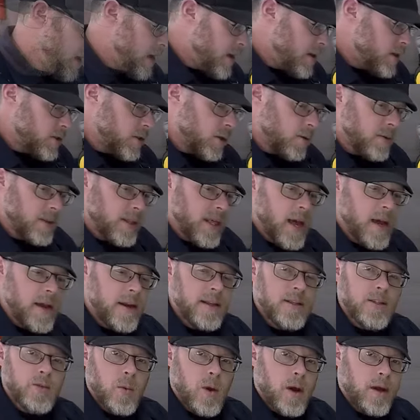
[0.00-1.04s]
So that
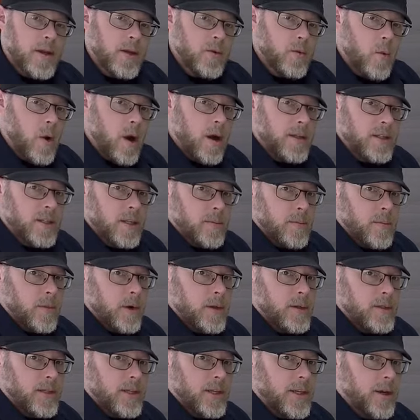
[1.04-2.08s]
is why you want to
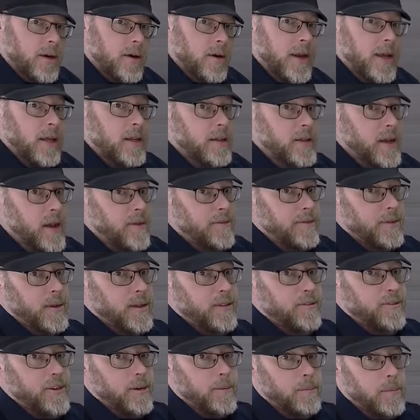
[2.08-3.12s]
moist cure, and
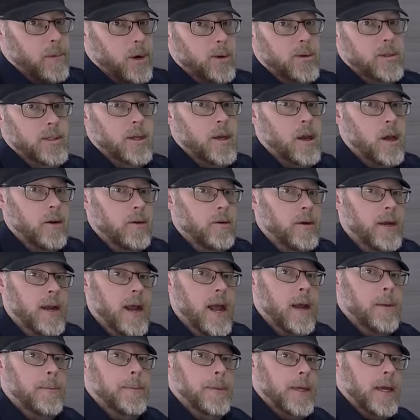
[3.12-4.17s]
definitely for most concrete
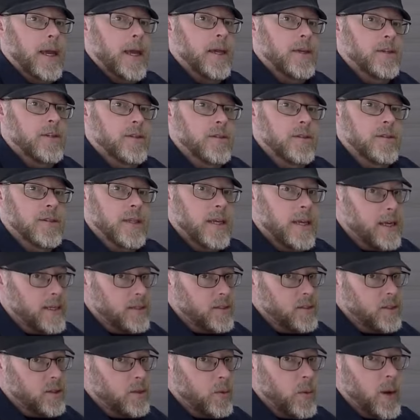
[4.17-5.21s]
applications,
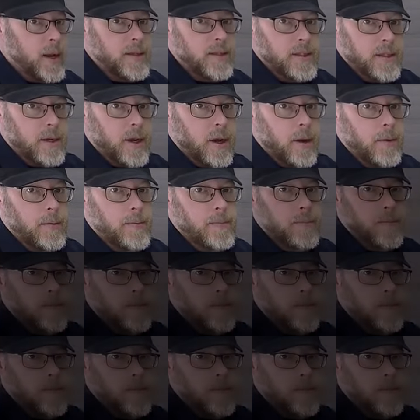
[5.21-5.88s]
it's the way to go.